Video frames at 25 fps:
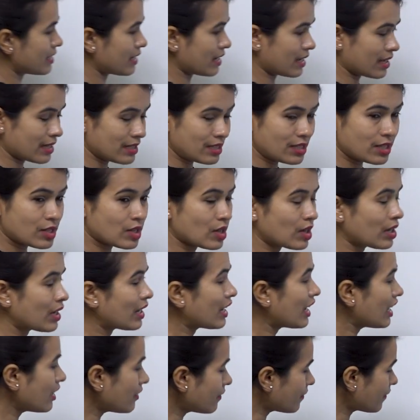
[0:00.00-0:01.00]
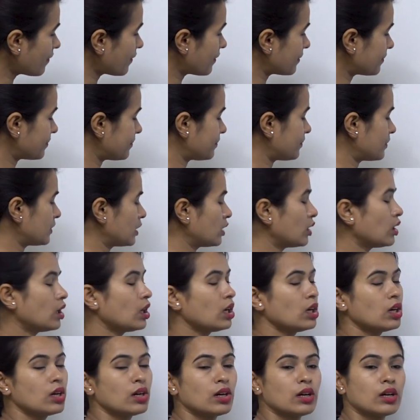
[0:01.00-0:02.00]
sets if
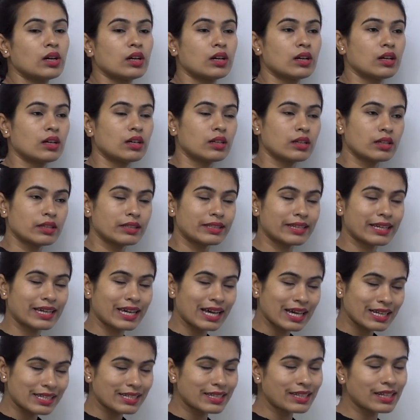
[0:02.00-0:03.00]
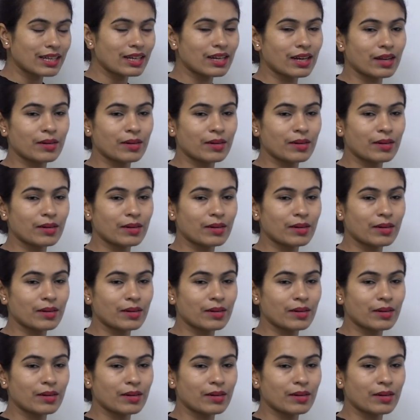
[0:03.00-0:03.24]
the cardinal